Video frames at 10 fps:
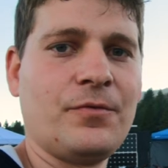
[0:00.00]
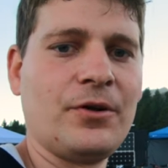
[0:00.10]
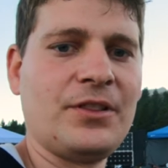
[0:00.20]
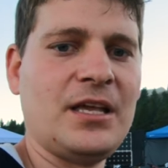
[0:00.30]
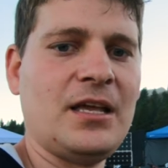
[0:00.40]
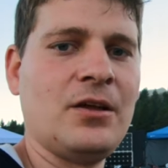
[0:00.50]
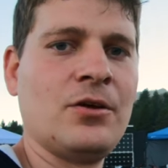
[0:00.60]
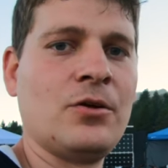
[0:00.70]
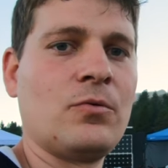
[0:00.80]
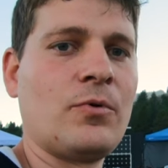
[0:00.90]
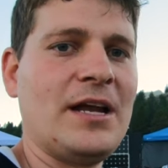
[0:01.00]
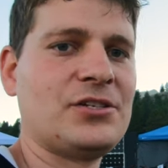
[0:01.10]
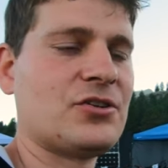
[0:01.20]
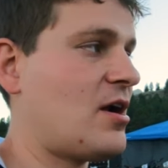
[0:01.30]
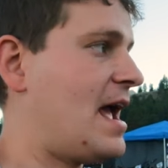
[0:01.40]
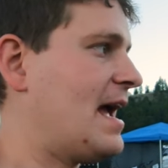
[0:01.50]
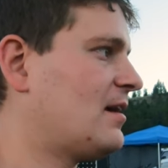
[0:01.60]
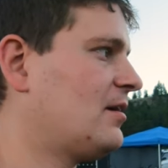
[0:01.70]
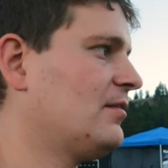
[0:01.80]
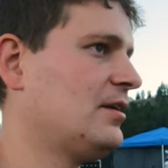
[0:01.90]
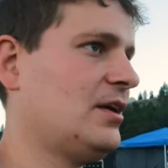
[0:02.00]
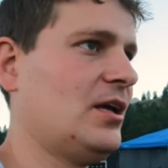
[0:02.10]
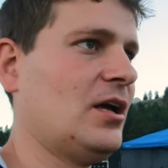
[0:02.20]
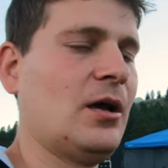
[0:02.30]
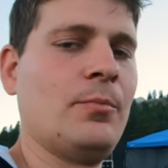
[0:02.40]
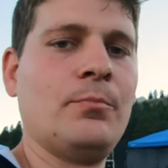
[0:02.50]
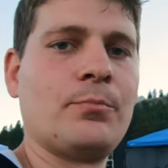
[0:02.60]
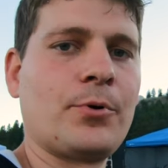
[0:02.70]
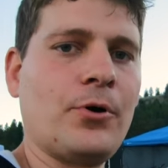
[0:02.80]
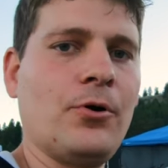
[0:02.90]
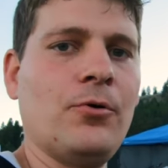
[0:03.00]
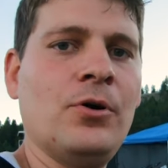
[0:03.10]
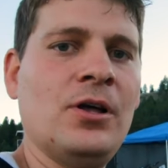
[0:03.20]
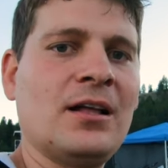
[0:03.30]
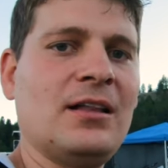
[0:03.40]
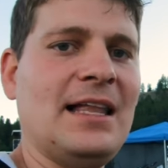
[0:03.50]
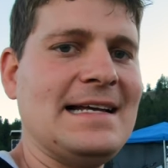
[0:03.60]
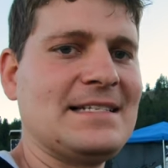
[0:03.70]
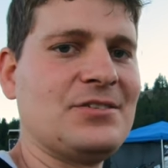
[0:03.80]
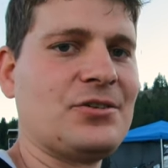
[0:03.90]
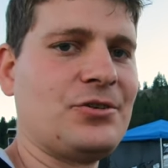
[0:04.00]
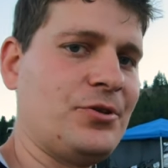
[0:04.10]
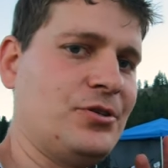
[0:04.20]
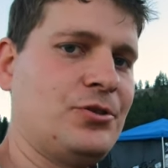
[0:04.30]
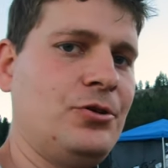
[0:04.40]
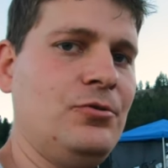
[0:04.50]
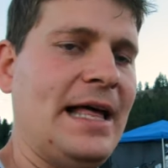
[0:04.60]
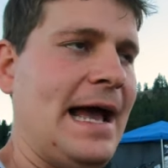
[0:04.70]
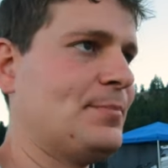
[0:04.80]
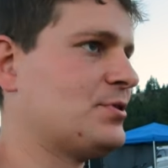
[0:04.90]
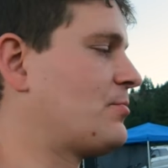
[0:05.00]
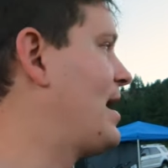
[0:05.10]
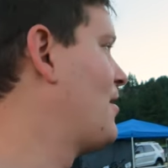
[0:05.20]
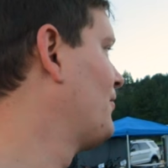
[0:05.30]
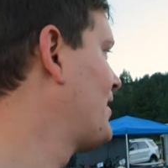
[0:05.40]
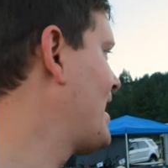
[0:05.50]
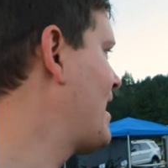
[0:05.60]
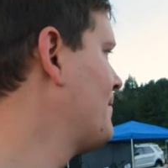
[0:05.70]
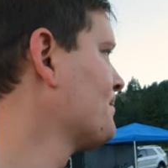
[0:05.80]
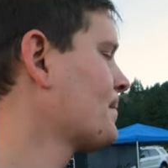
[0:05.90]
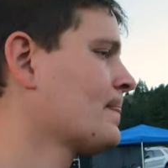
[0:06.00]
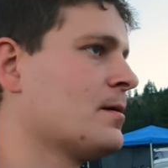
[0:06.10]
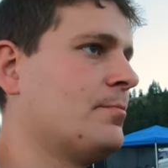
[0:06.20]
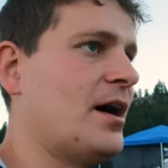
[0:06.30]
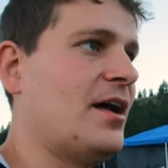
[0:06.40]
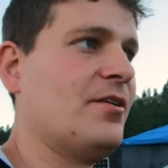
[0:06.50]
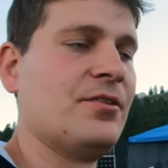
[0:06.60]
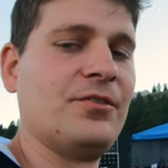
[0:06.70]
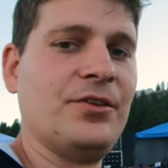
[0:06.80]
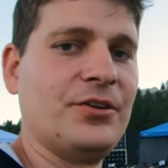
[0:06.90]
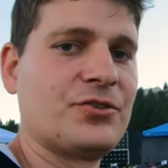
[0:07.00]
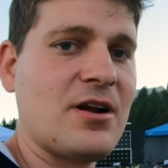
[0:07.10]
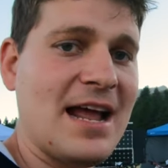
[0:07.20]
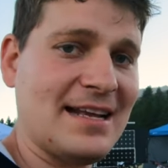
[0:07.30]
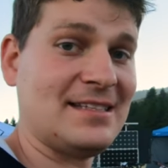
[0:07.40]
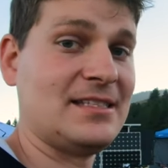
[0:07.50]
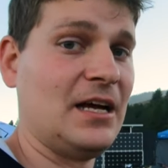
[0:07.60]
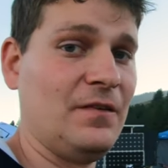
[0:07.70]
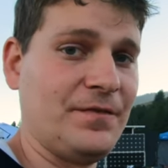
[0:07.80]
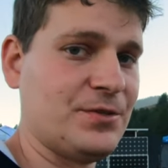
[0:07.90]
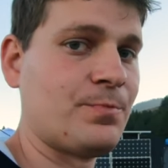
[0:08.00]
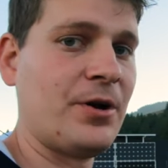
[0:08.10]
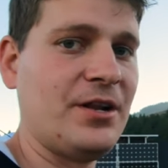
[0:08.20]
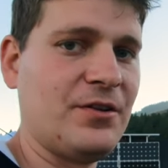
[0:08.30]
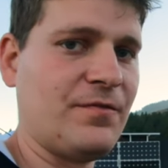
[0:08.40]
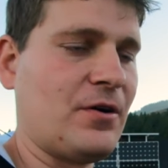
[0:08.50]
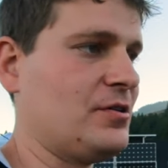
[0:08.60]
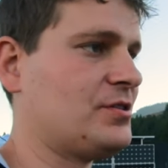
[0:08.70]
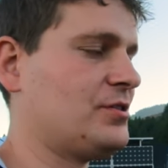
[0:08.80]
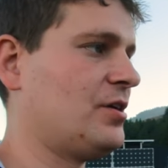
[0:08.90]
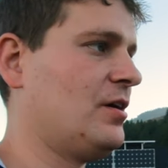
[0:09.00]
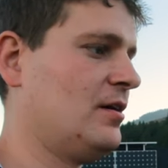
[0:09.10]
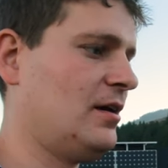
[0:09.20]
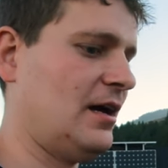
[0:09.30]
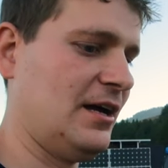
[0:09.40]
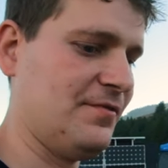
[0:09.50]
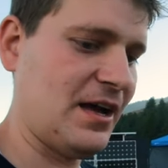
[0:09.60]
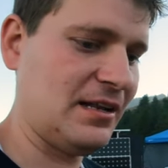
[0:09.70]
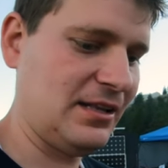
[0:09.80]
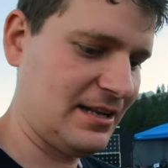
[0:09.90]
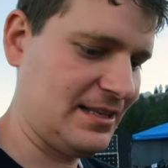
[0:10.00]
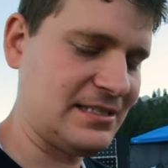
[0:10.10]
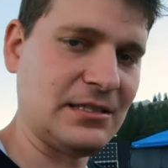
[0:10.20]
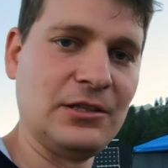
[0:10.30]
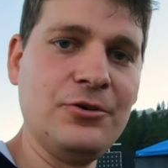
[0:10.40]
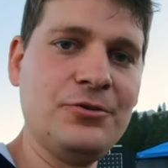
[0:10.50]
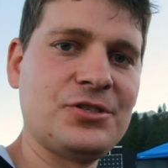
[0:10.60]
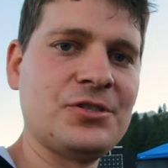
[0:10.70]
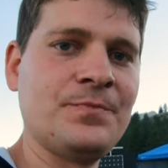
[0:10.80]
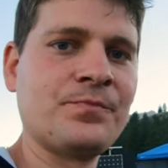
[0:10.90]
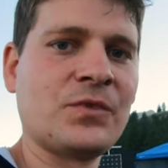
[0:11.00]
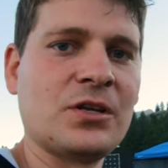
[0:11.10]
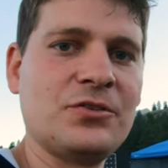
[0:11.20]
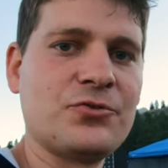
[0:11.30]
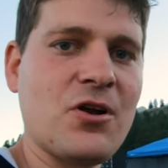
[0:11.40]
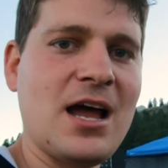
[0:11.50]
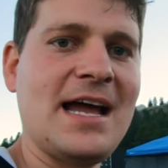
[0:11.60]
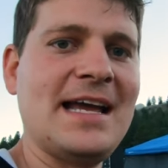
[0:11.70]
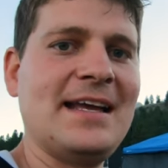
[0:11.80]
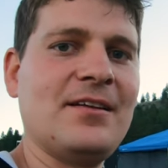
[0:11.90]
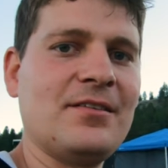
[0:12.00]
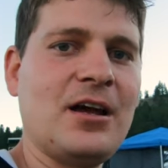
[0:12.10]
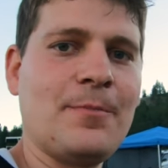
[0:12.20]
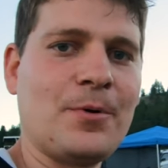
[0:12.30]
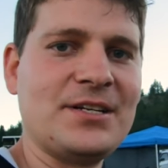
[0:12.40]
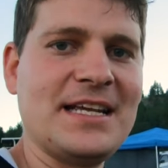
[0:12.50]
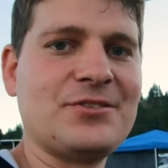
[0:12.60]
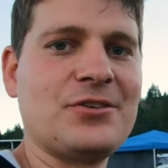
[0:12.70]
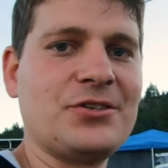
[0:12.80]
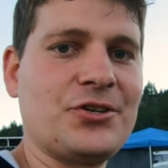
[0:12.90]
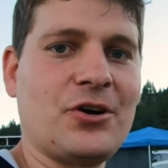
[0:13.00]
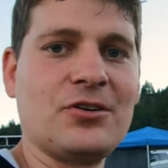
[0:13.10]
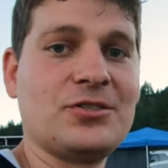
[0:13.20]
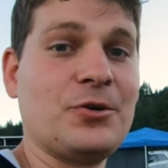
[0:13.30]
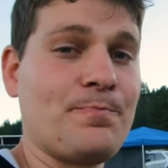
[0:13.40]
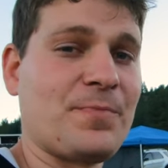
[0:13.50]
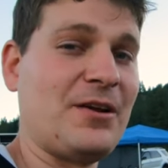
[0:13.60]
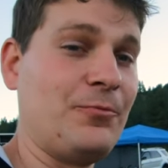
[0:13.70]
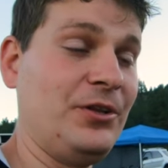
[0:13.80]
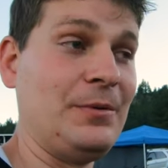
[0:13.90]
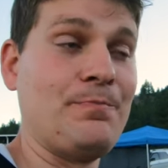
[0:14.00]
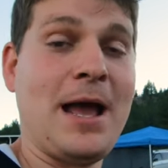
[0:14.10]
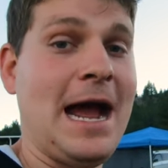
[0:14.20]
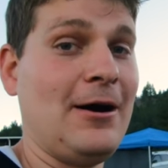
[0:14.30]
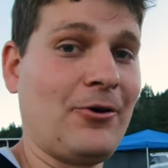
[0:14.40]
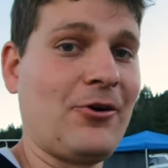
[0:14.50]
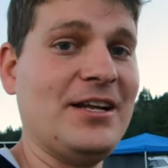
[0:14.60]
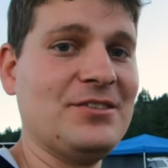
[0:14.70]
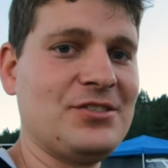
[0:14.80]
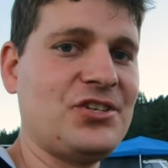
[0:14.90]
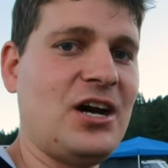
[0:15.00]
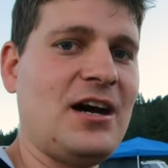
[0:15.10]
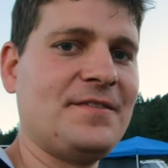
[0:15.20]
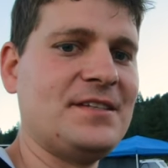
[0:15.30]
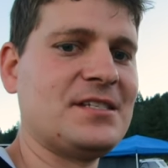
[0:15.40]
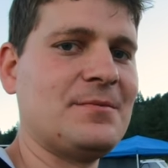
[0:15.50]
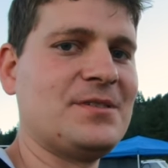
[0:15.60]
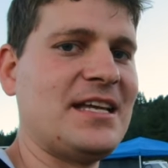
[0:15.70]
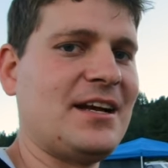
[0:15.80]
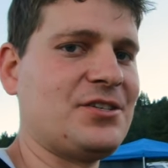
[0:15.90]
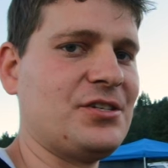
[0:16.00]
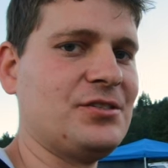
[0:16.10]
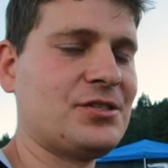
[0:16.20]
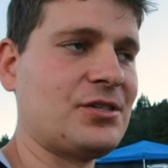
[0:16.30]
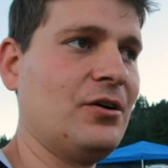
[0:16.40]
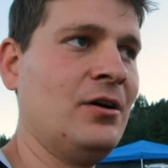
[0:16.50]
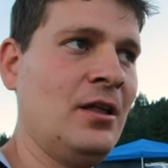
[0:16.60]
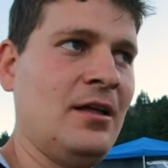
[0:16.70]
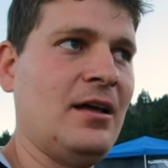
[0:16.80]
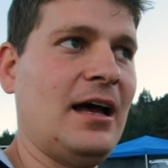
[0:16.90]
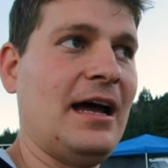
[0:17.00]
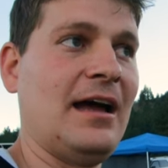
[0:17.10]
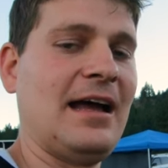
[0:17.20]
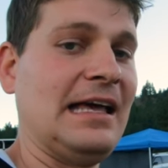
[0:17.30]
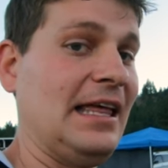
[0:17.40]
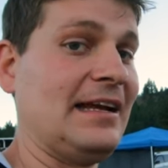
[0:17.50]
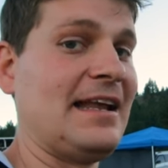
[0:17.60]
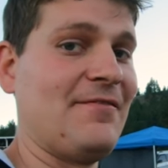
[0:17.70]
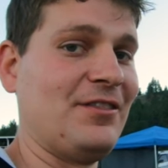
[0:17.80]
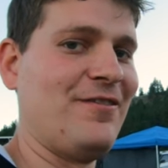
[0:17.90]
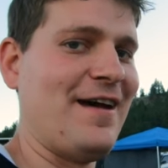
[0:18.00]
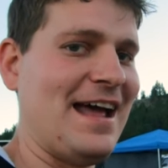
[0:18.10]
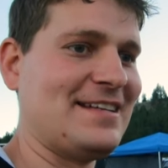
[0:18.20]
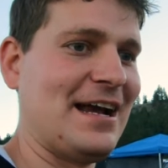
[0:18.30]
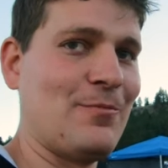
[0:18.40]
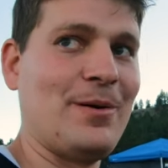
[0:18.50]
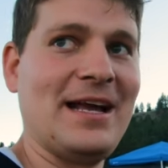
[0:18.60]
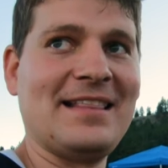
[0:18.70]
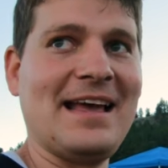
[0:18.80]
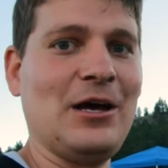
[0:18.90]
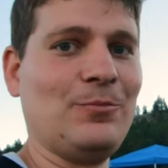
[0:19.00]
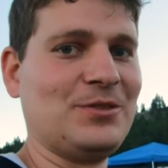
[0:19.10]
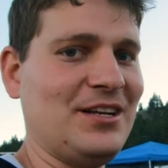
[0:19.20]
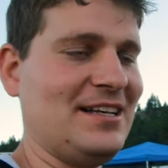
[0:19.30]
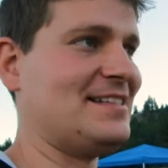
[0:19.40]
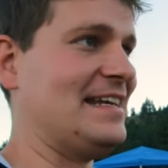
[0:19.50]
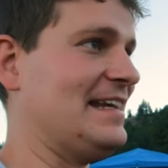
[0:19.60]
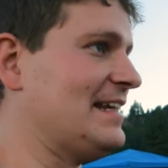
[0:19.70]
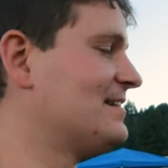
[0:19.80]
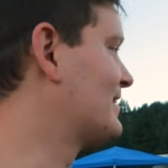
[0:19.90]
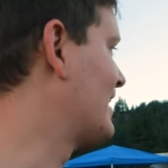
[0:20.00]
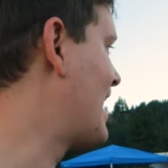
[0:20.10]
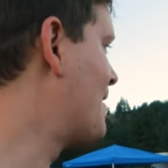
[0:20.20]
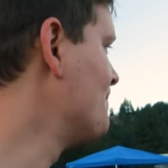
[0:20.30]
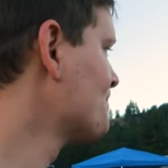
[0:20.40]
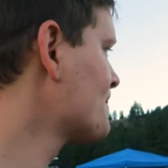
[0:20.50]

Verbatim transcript: for the racetrack. The pro classes are doing 2 laps around that, but the track itself is pretty diverse. You've got a lot of this loose, dry upper desert dirt, so really powdery and soft in some sections. So I liked having the fat tire bike, that helped to not sink into that.